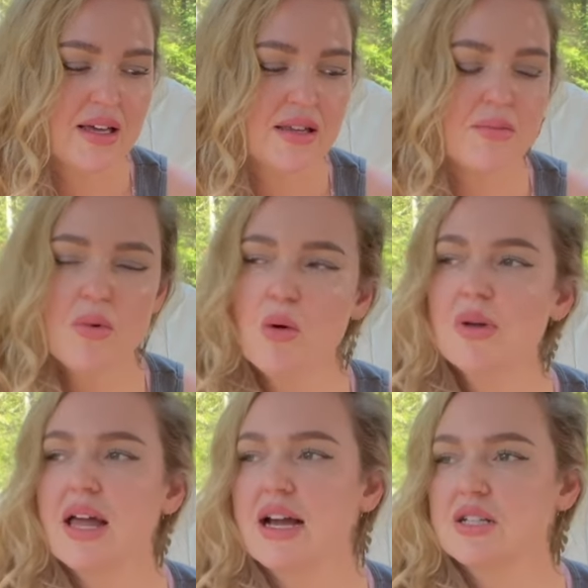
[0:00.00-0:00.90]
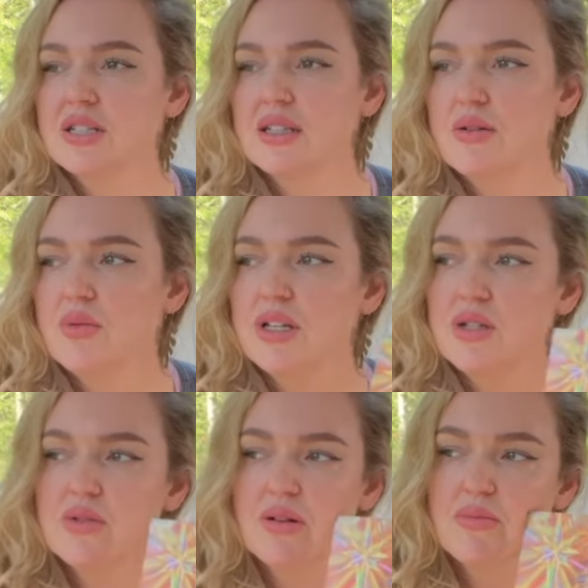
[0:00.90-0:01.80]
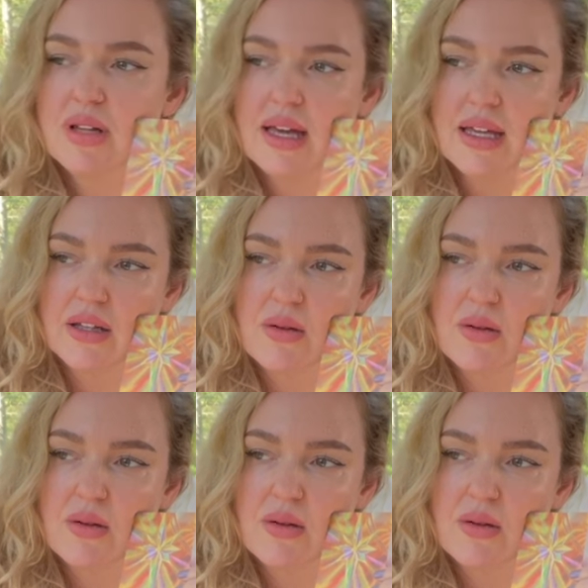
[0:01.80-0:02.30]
The moment actually we do complain,